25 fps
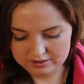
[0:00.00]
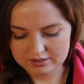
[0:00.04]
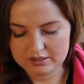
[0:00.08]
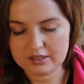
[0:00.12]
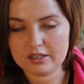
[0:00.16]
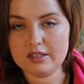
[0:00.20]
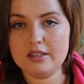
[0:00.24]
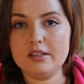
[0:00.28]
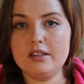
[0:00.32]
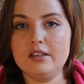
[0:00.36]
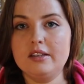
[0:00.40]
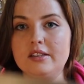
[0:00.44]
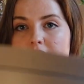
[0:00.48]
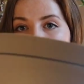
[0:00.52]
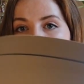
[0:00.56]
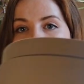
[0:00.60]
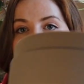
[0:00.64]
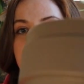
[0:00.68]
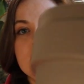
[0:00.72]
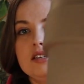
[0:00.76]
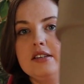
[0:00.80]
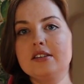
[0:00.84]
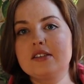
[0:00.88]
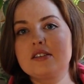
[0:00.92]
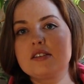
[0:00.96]
It's
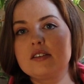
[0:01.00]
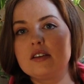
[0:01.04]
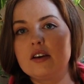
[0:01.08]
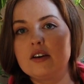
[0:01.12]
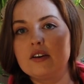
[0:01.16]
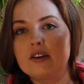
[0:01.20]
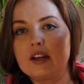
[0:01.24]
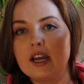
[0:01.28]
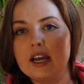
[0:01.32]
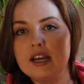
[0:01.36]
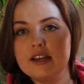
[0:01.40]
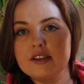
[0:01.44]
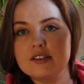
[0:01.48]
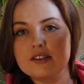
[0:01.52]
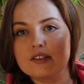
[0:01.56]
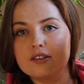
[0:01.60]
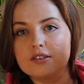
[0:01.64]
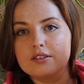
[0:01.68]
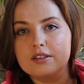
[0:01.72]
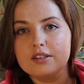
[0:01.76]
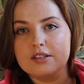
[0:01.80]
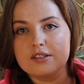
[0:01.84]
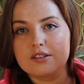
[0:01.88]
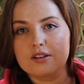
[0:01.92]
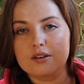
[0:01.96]
these. Okay, so
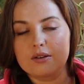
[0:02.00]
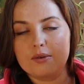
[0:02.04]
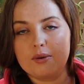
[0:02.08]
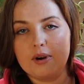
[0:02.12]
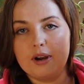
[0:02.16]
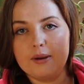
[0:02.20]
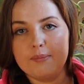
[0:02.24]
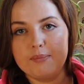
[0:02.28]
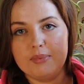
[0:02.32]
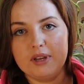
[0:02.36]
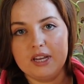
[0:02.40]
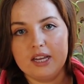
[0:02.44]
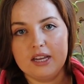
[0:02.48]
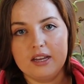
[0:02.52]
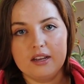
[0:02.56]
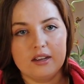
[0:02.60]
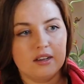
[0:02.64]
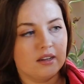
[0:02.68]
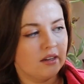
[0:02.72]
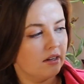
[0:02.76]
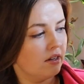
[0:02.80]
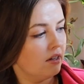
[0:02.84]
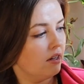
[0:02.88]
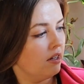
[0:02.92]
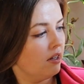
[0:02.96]
these are quite
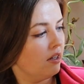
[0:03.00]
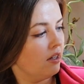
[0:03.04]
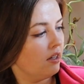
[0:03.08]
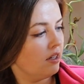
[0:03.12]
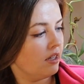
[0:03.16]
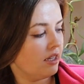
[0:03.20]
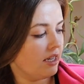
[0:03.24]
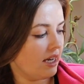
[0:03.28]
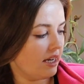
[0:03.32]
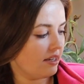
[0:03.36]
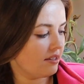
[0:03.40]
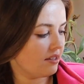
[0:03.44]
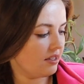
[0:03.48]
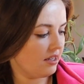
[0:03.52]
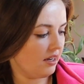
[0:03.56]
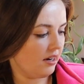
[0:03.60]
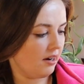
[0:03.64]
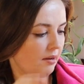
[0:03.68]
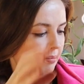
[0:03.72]
big. Yes, they